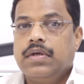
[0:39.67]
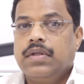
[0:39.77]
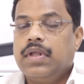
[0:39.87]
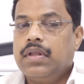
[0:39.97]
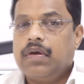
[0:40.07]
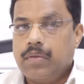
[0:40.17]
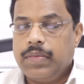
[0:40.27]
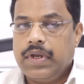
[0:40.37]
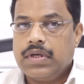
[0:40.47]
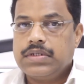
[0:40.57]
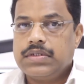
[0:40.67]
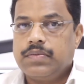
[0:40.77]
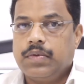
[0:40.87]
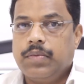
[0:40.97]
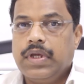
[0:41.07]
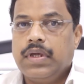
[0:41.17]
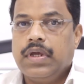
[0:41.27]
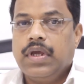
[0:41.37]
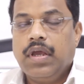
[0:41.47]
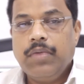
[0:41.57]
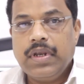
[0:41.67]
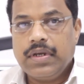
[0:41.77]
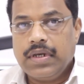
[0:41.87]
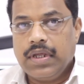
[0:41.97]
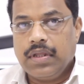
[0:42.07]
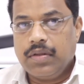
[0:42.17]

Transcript: The other complications would be immediately